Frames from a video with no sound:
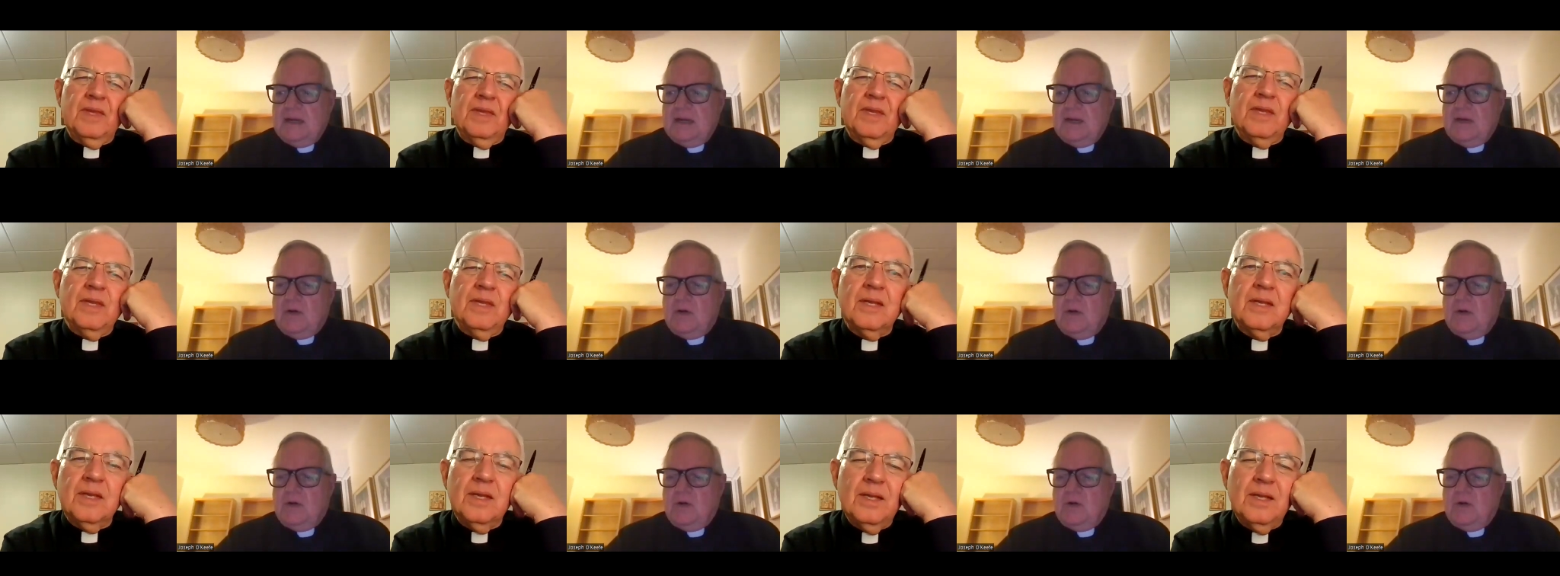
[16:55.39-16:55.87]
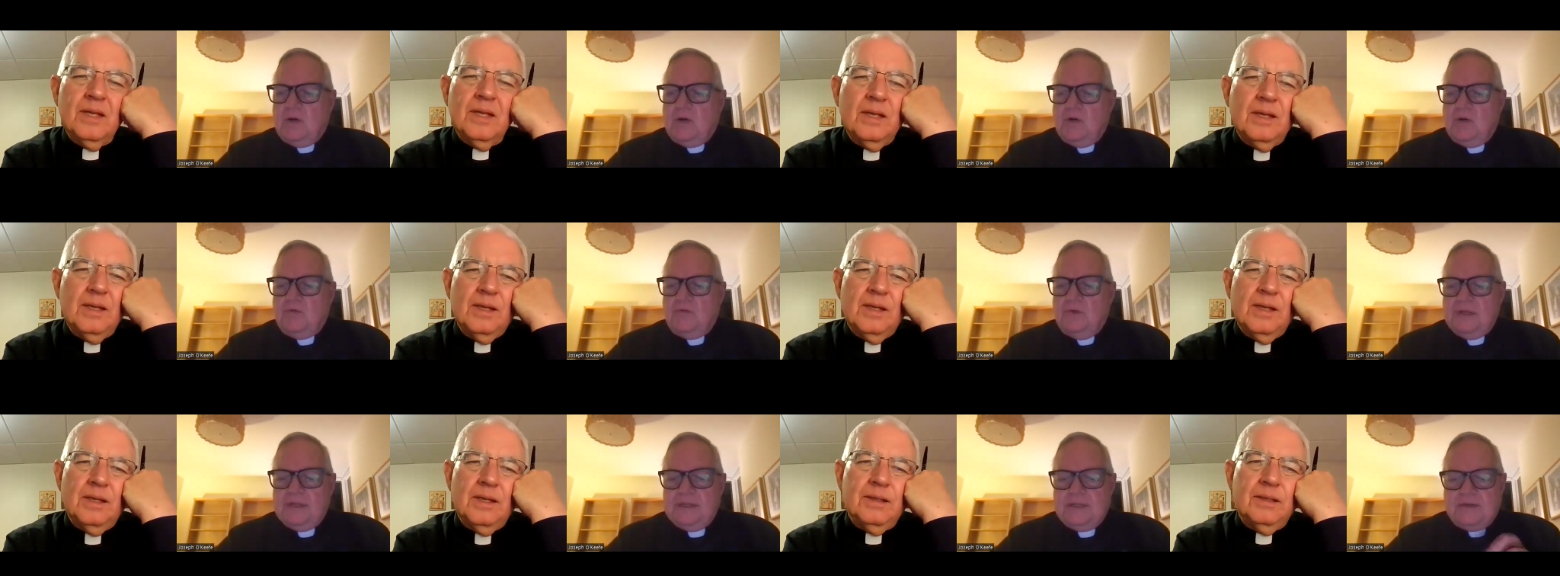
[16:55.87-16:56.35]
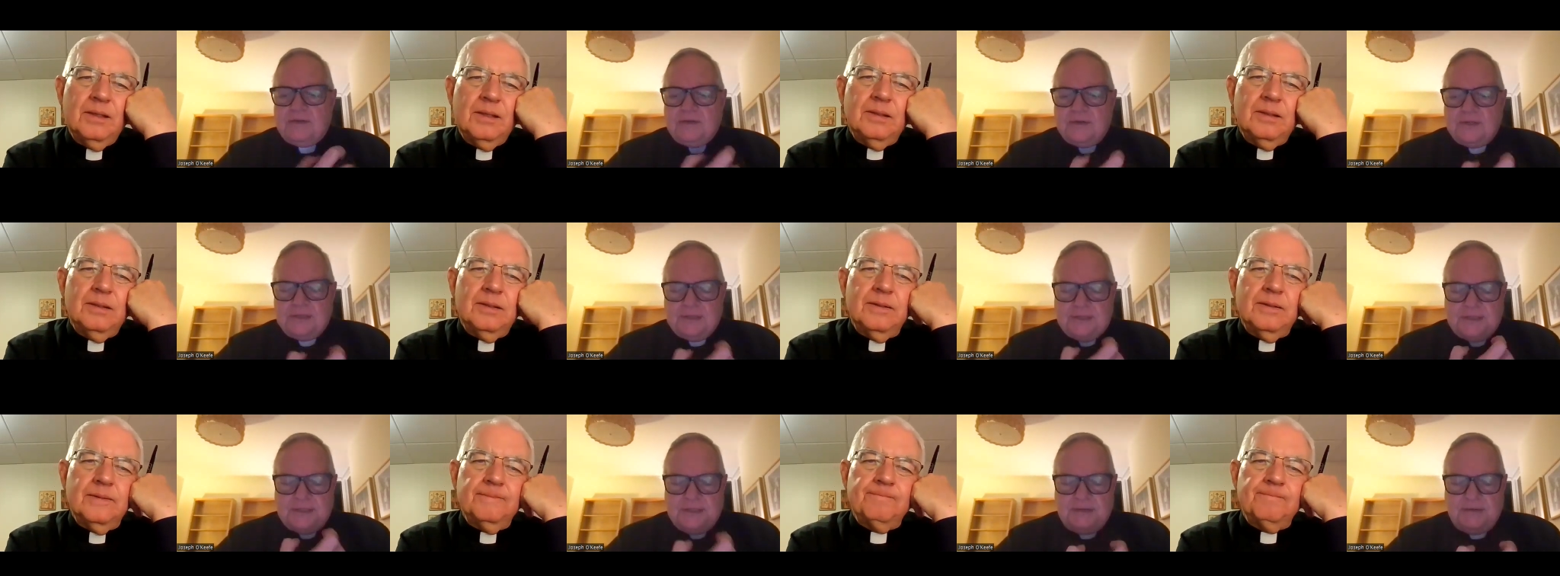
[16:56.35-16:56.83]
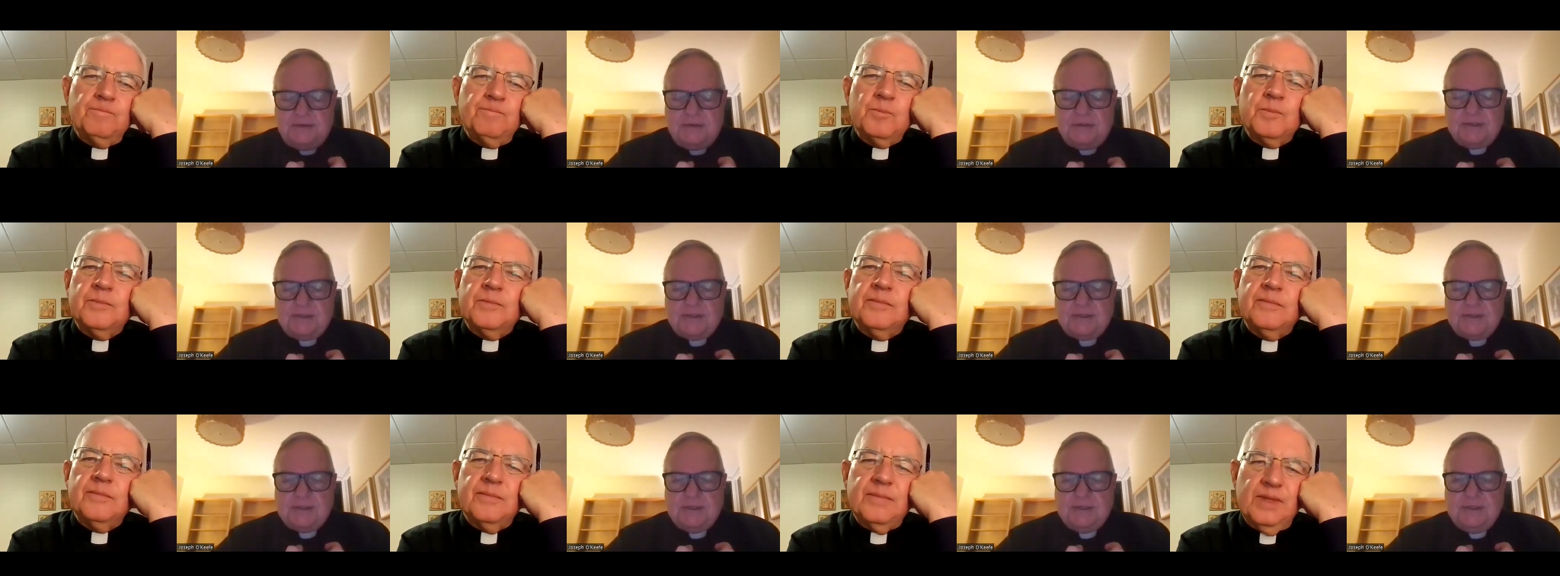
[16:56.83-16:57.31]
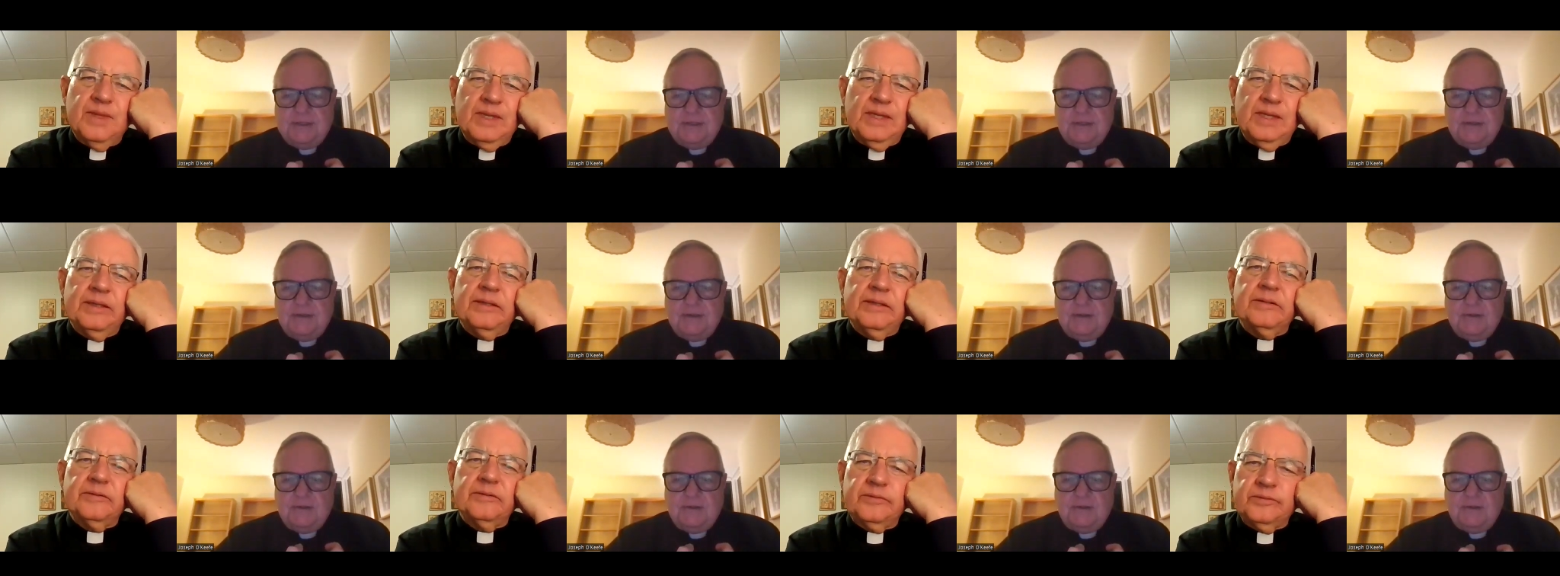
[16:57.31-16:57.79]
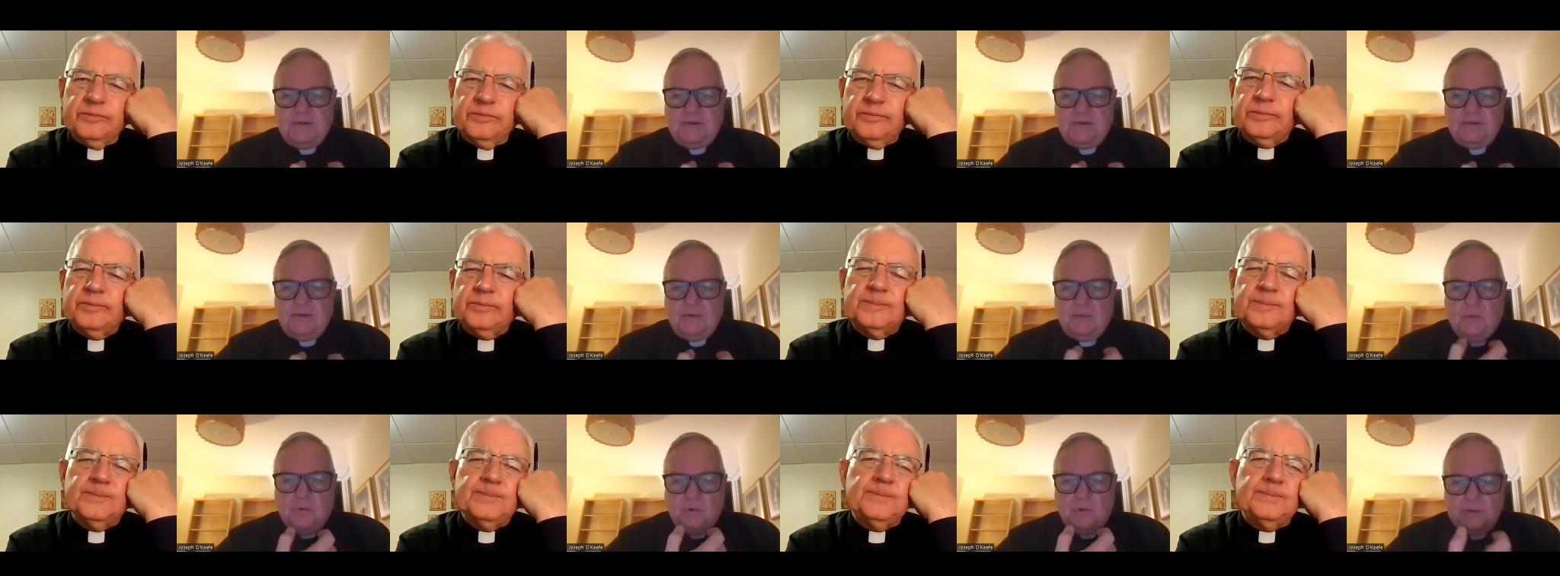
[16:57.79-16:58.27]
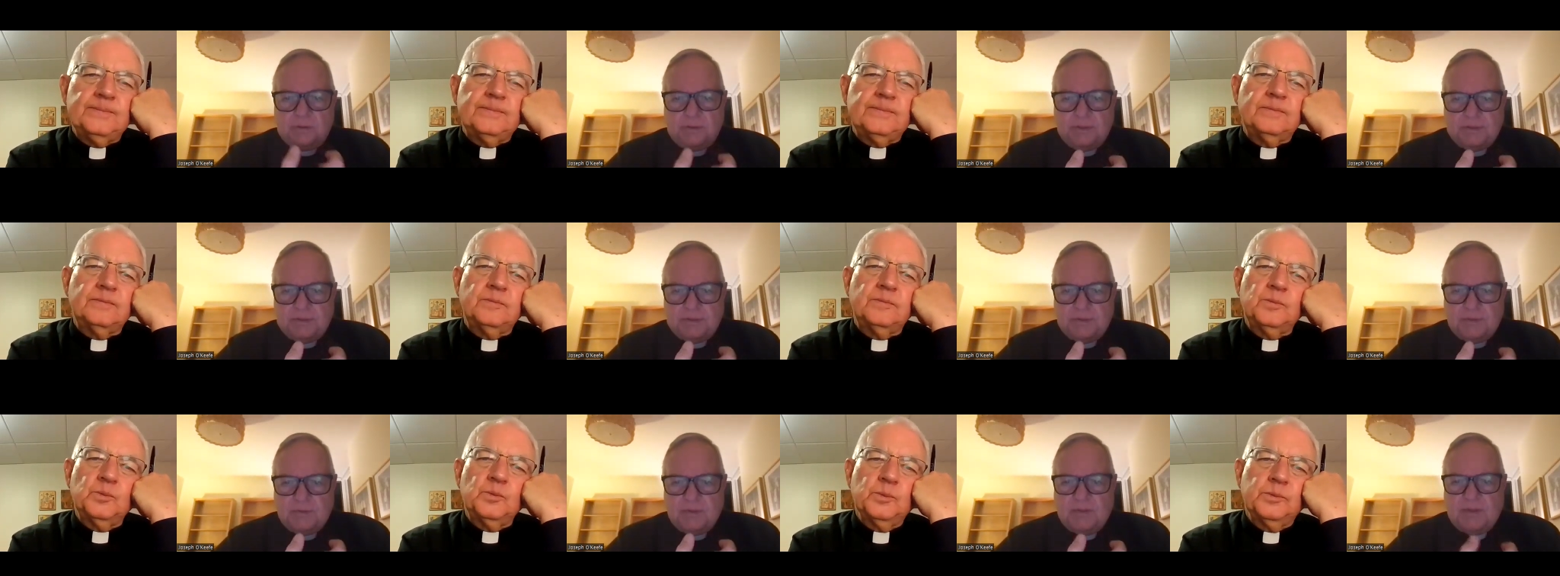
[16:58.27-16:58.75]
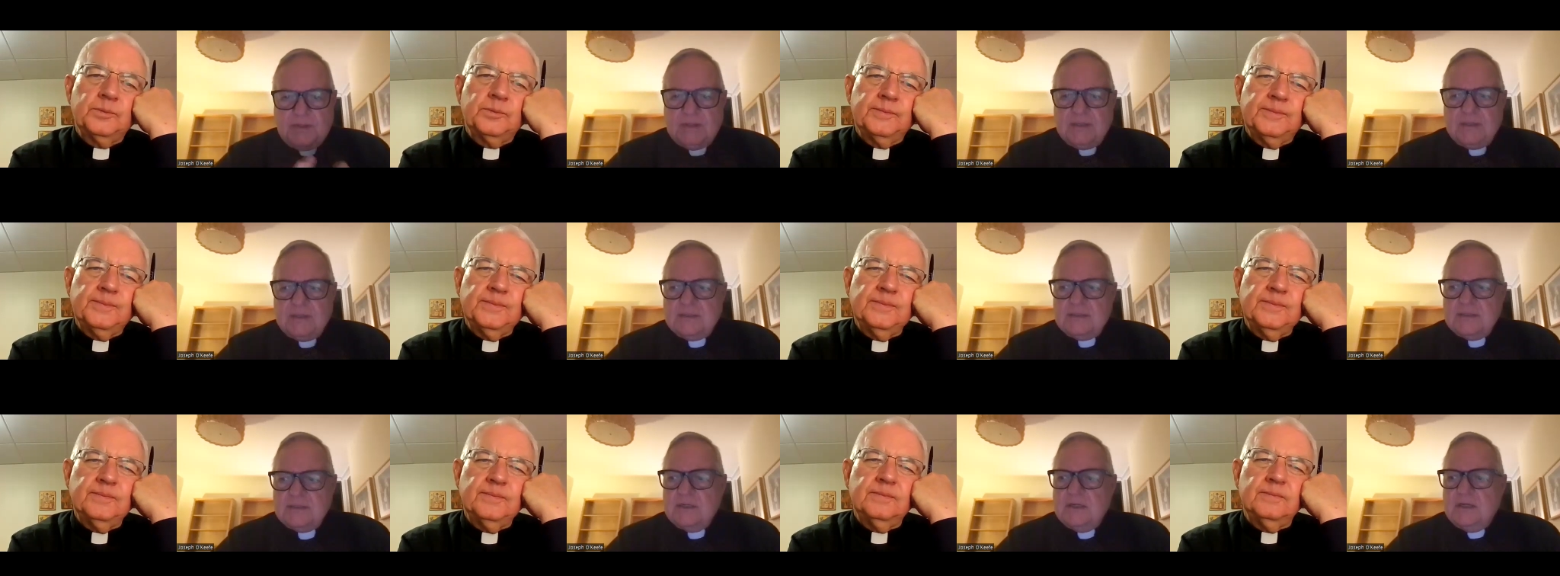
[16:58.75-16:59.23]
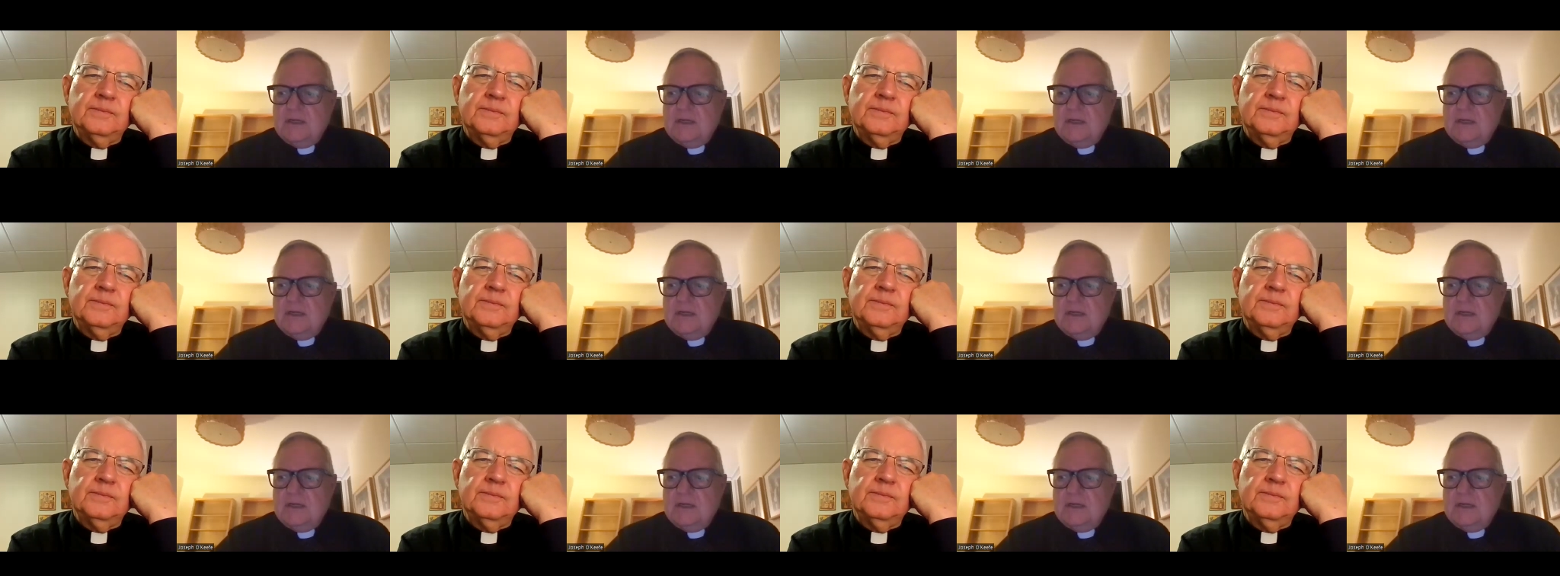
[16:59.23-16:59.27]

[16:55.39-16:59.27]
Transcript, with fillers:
Speaker 1: who, who really took seriously the the world as it was.